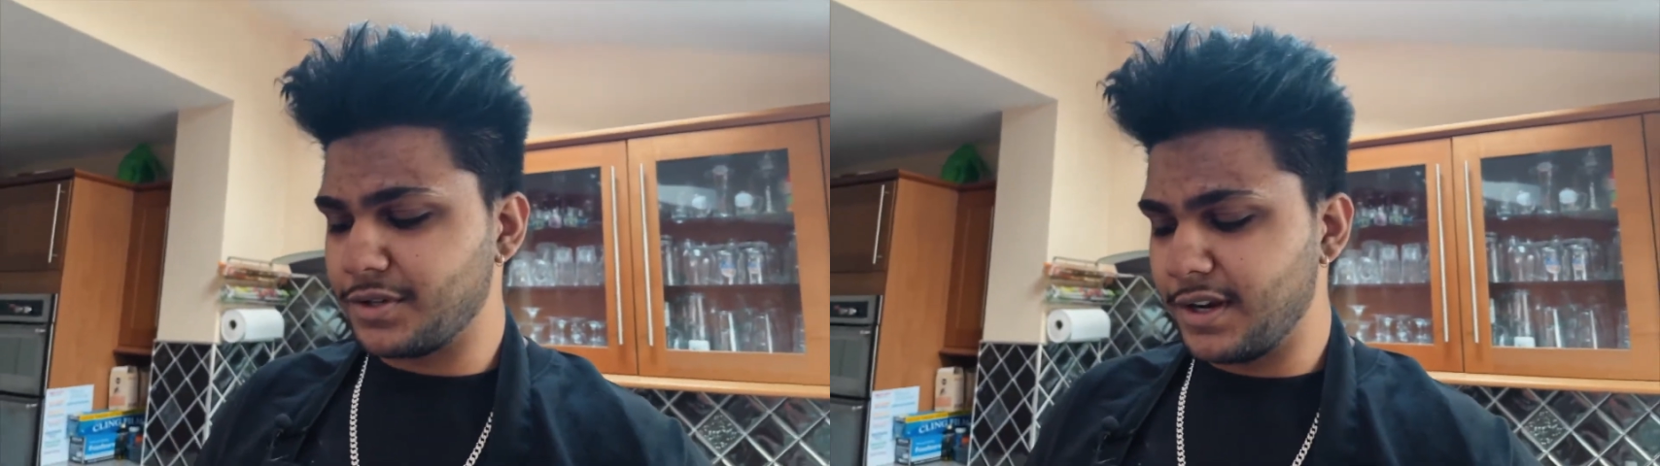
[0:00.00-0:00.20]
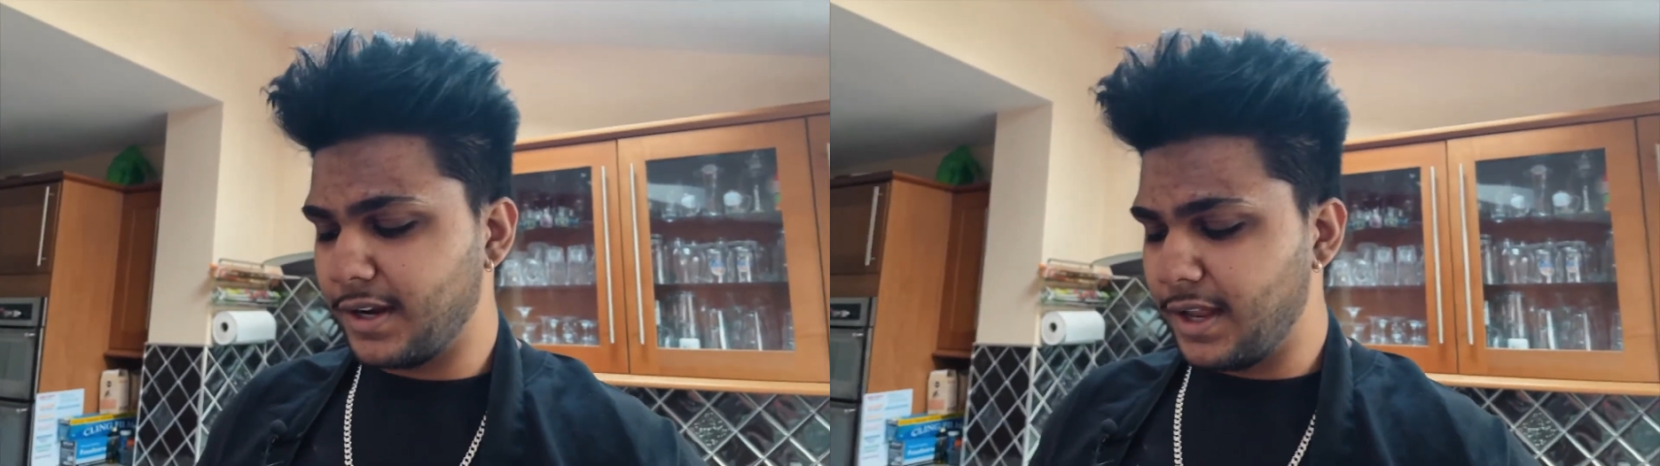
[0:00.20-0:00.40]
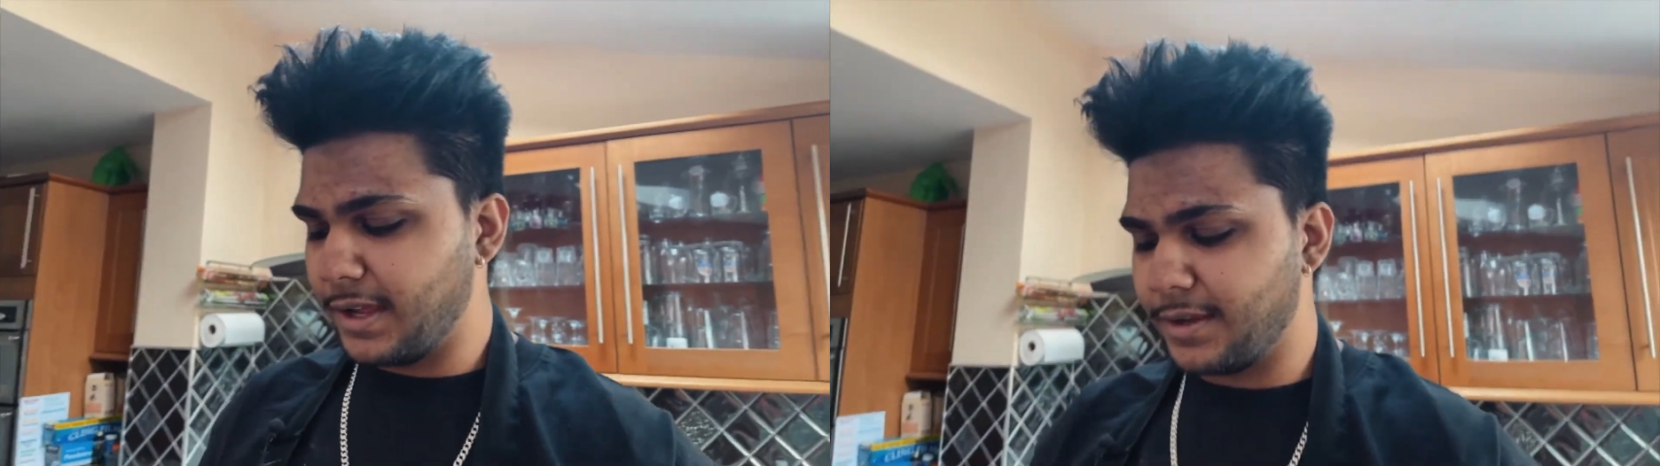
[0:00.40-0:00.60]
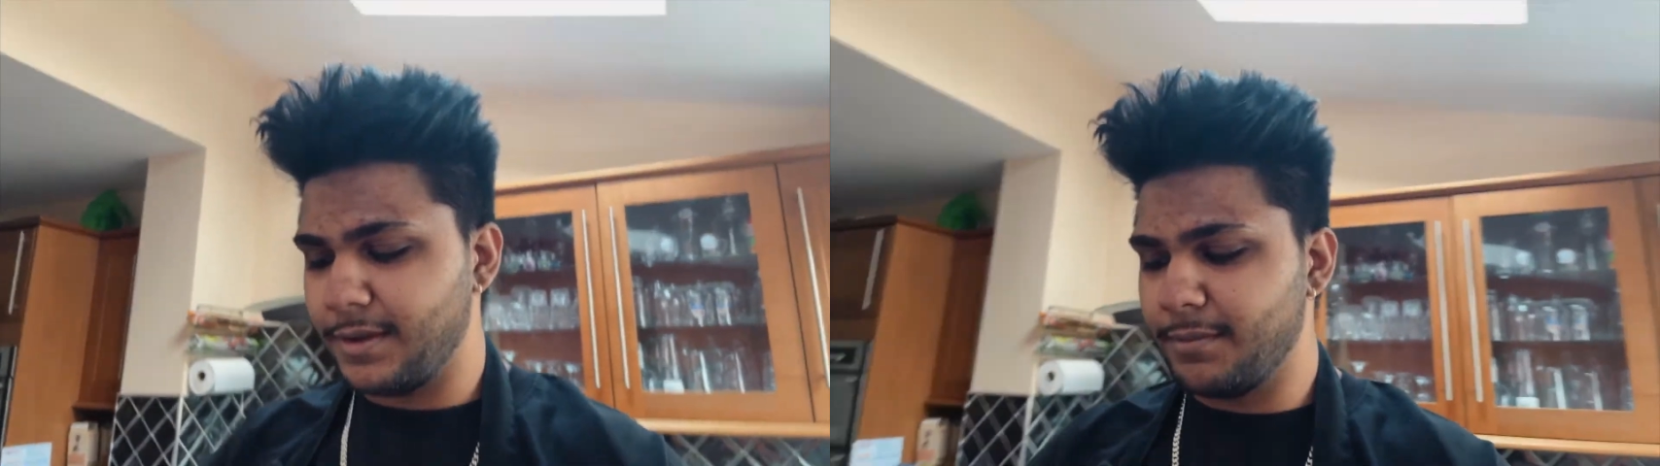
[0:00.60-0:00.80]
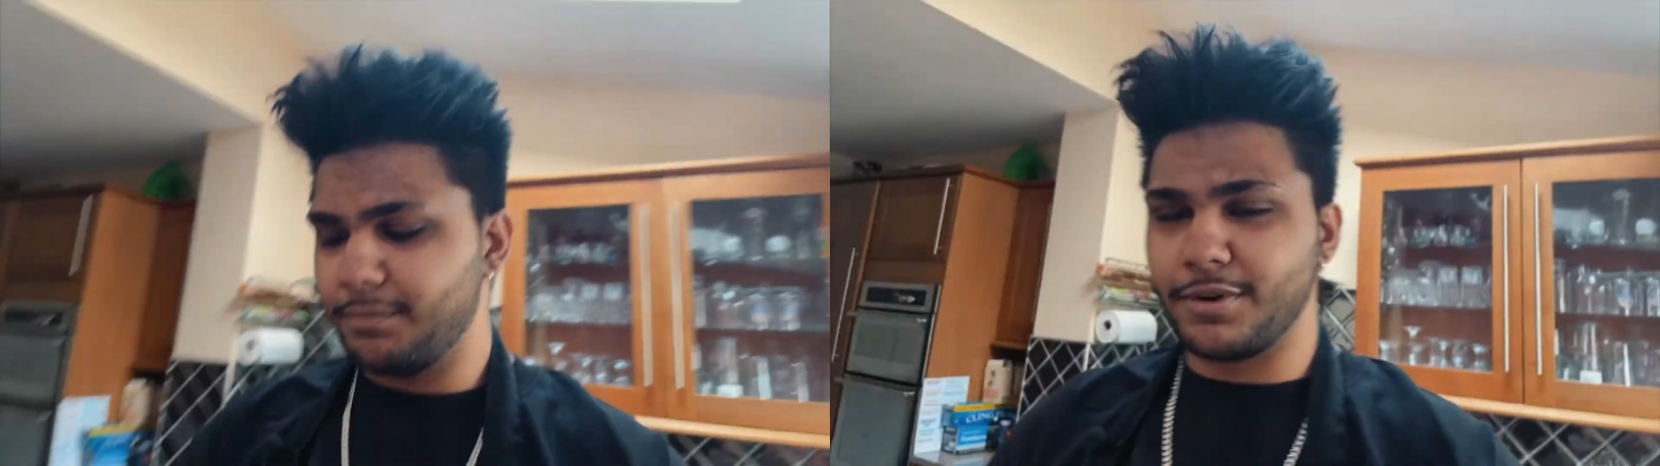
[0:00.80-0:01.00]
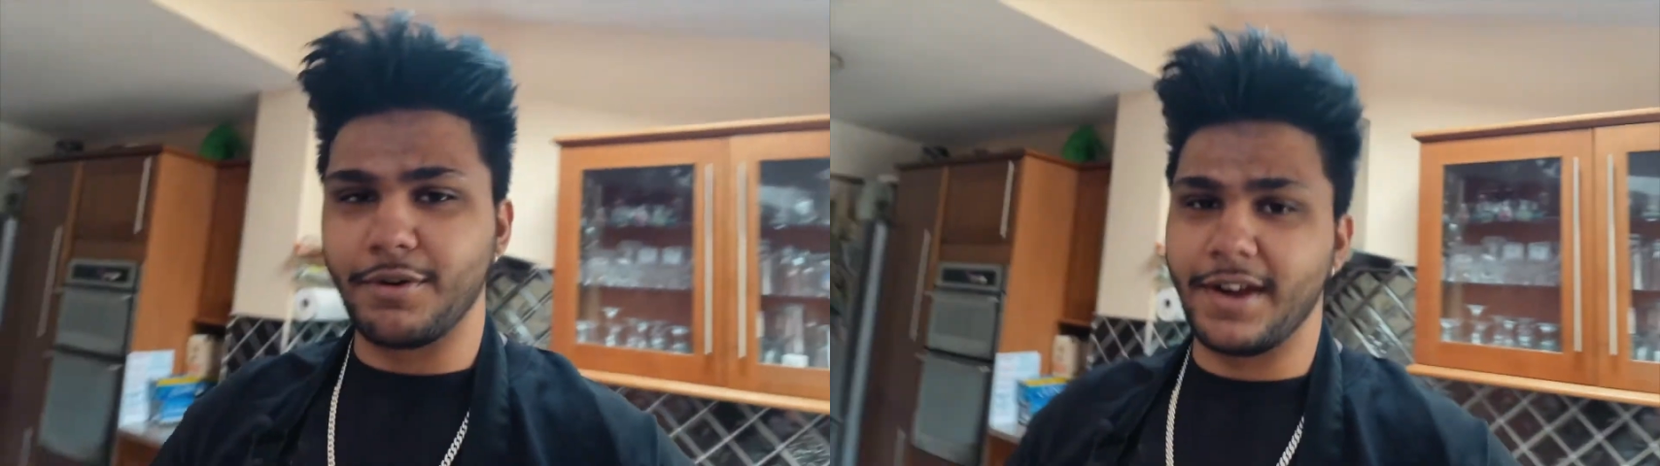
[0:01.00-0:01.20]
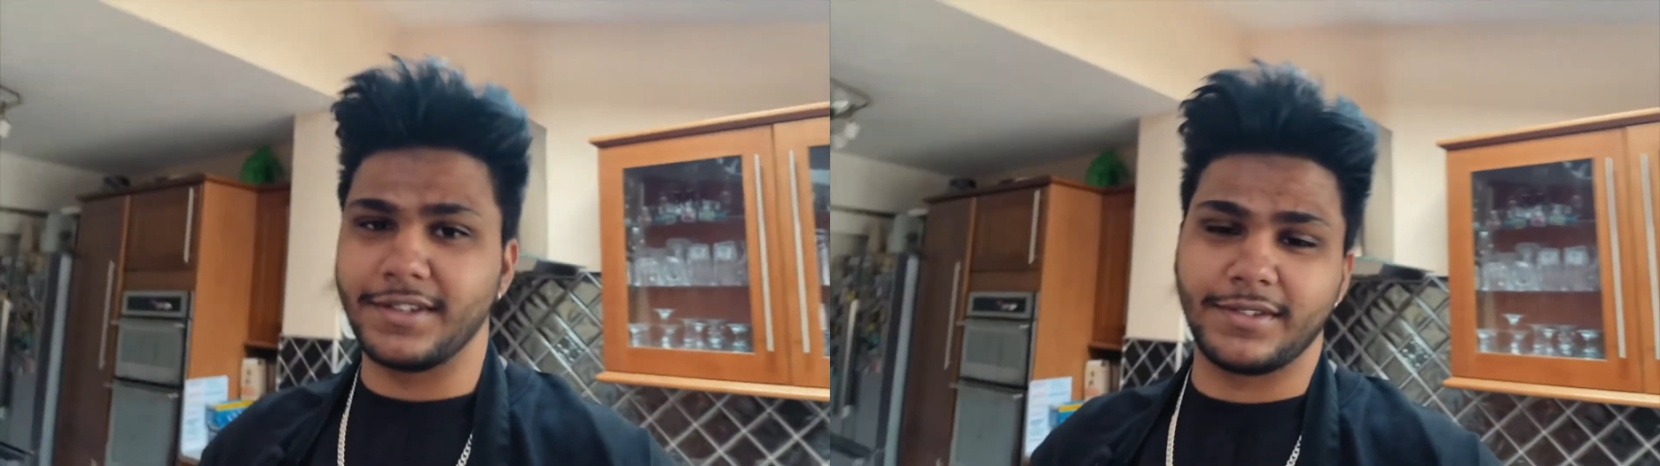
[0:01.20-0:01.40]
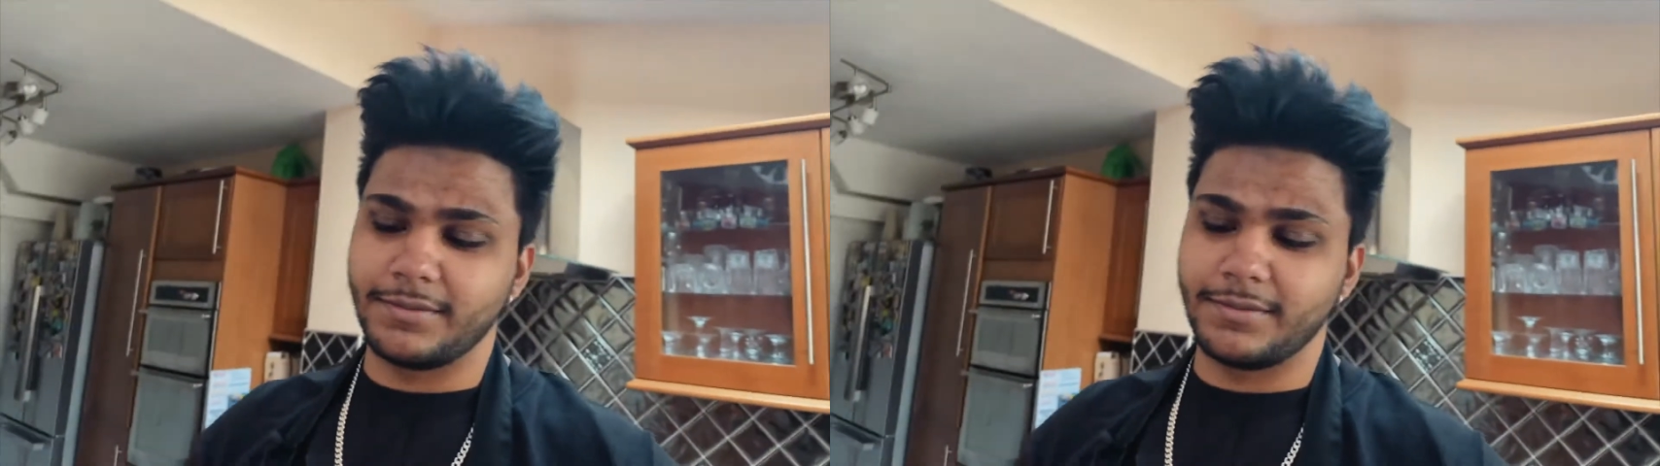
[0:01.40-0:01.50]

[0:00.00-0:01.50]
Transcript: trying to like progress